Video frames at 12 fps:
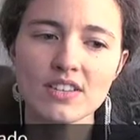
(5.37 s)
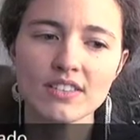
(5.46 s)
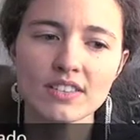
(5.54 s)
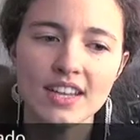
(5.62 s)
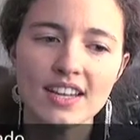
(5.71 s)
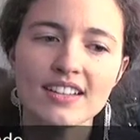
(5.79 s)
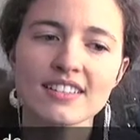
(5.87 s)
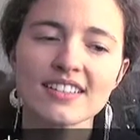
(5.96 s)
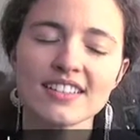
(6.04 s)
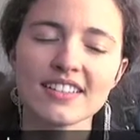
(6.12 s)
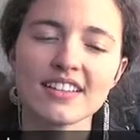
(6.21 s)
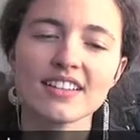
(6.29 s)
they're late,
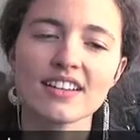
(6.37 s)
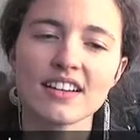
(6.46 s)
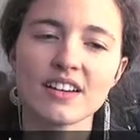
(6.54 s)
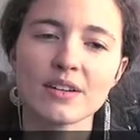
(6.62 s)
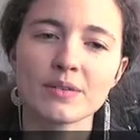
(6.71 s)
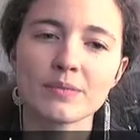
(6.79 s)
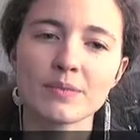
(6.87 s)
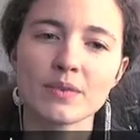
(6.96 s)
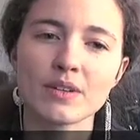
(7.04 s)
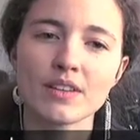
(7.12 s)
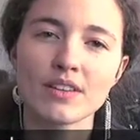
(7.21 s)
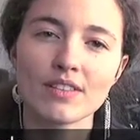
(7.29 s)

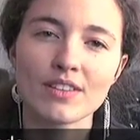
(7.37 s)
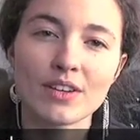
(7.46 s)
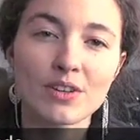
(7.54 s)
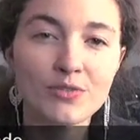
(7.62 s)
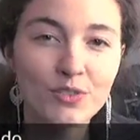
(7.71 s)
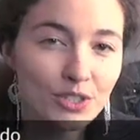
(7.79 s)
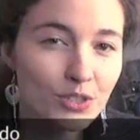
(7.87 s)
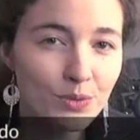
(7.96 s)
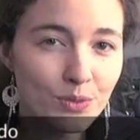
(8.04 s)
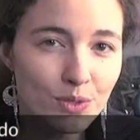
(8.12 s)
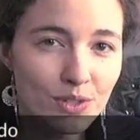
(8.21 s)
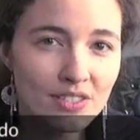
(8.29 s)
the official
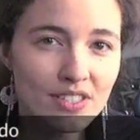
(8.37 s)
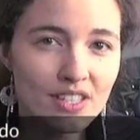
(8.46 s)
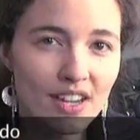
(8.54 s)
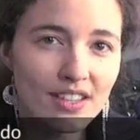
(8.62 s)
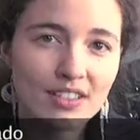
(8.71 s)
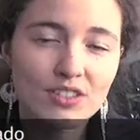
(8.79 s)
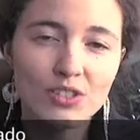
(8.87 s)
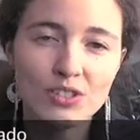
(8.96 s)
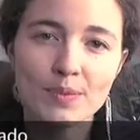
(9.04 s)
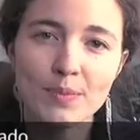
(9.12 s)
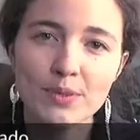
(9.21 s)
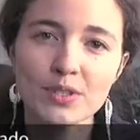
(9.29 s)
rules say that you're
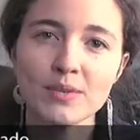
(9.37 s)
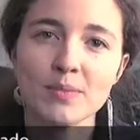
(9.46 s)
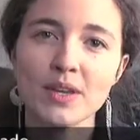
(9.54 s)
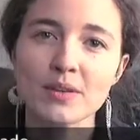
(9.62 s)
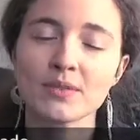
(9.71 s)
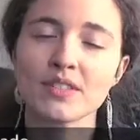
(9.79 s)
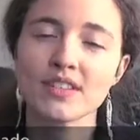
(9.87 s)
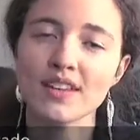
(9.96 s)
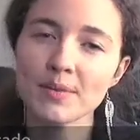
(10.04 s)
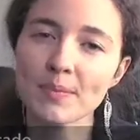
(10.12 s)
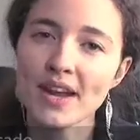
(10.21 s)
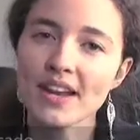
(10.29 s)
supposed to be able to
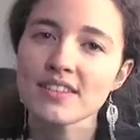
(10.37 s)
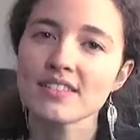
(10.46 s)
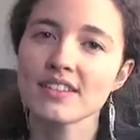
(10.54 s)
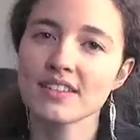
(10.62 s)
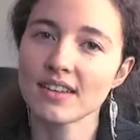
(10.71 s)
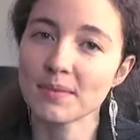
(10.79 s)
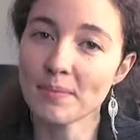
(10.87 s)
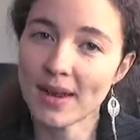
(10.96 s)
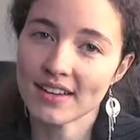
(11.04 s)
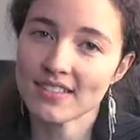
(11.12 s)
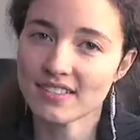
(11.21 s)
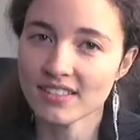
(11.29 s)
get a pass and get
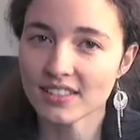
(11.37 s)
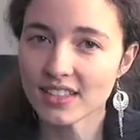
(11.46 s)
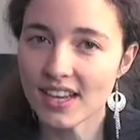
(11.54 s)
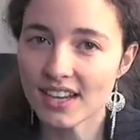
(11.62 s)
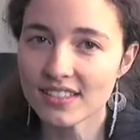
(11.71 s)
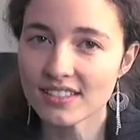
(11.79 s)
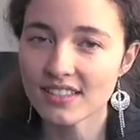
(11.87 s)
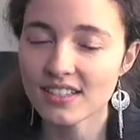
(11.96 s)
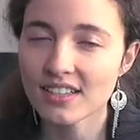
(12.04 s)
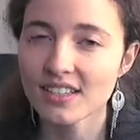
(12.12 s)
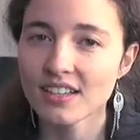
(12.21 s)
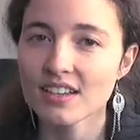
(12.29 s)
back into class
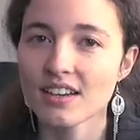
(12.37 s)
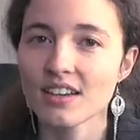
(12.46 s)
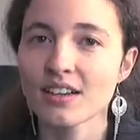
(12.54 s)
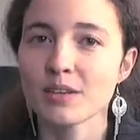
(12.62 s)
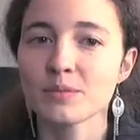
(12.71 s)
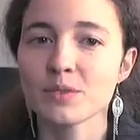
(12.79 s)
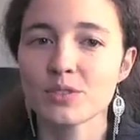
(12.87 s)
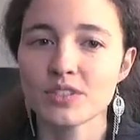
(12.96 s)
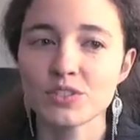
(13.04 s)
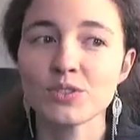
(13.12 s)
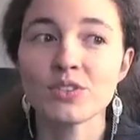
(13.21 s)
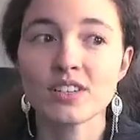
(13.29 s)
so
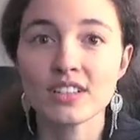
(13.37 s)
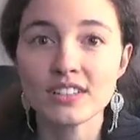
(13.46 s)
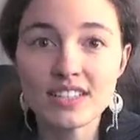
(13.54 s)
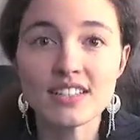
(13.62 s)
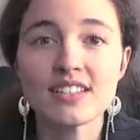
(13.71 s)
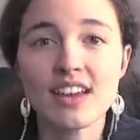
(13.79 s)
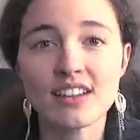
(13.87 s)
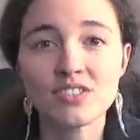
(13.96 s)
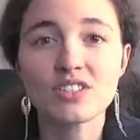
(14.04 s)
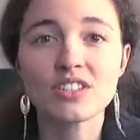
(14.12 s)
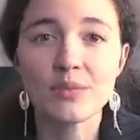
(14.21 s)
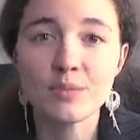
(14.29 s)
that you can at least catch
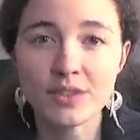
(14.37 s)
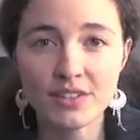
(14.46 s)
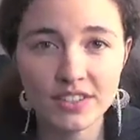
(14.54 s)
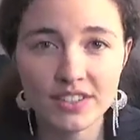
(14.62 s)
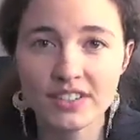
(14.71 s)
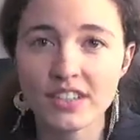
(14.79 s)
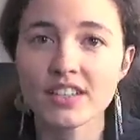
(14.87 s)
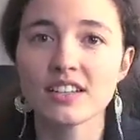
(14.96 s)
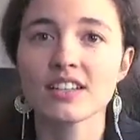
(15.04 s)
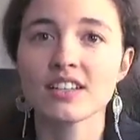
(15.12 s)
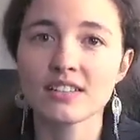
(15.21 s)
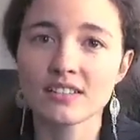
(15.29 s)
some of the
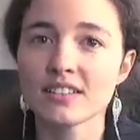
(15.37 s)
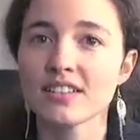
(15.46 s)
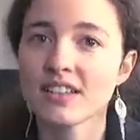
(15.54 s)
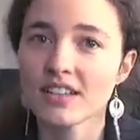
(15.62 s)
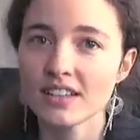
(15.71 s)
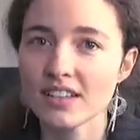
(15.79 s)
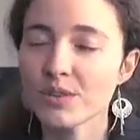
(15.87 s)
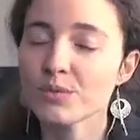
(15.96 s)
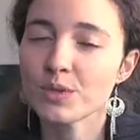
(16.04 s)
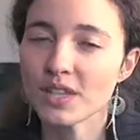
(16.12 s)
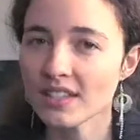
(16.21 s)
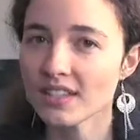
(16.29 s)
learning and get
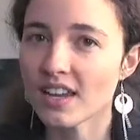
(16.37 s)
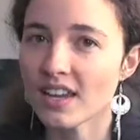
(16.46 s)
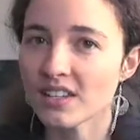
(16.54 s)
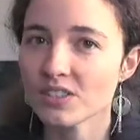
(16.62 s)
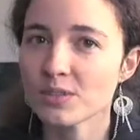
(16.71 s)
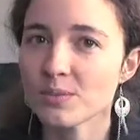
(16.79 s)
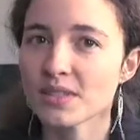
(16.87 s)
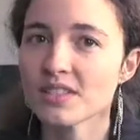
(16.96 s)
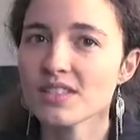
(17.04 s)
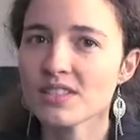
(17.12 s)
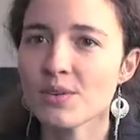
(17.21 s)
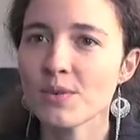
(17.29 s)
re-engaged. But
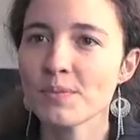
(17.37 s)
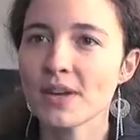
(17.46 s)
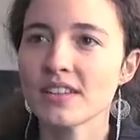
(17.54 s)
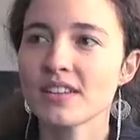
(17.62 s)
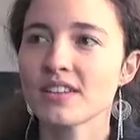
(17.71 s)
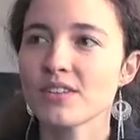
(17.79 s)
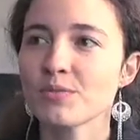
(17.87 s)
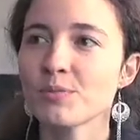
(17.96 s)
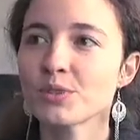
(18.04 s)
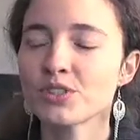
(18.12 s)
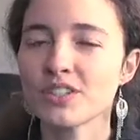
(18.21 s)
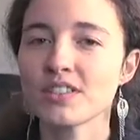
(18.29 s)
this whole method of
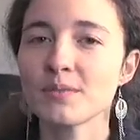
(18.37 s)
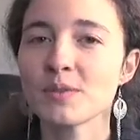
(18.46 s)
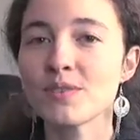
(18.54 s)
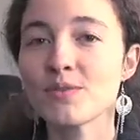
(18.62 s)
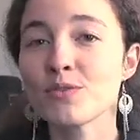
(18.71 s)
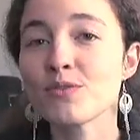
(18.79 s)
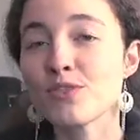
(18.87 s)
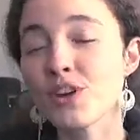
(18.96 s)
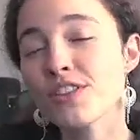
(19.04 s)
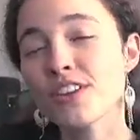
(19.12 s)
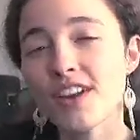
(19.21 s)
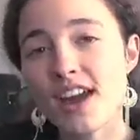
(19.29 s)
pushing them even
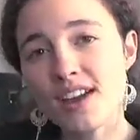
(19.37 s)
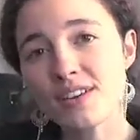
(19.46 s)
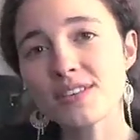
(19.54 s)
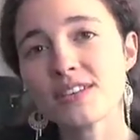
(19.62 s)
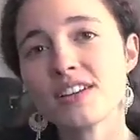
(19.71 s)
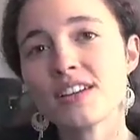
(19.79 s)
further out